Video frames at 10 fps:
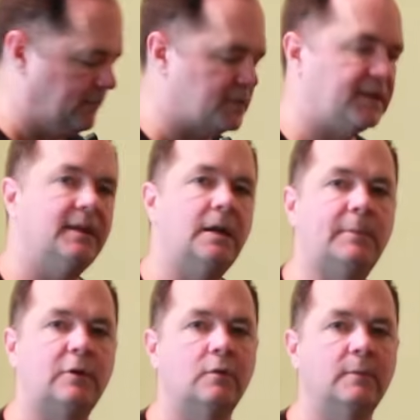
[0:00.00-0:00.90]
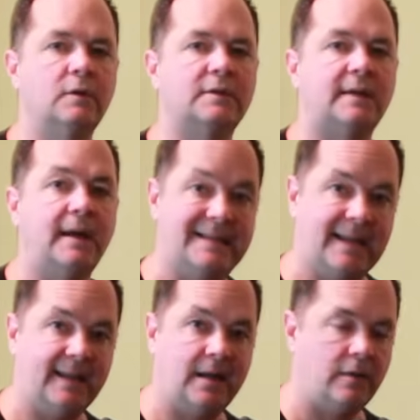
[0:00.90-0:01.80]
you're setting up at a remote site,
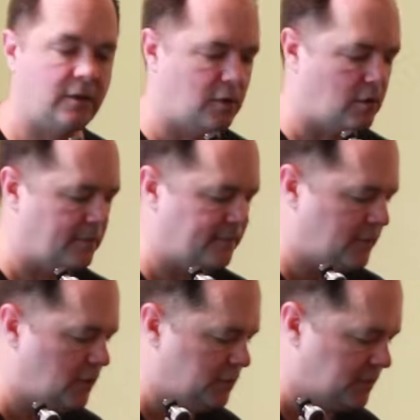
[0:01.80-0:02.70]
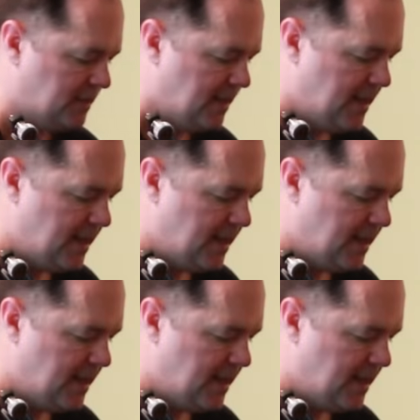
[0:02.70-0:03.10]
take it out of the car first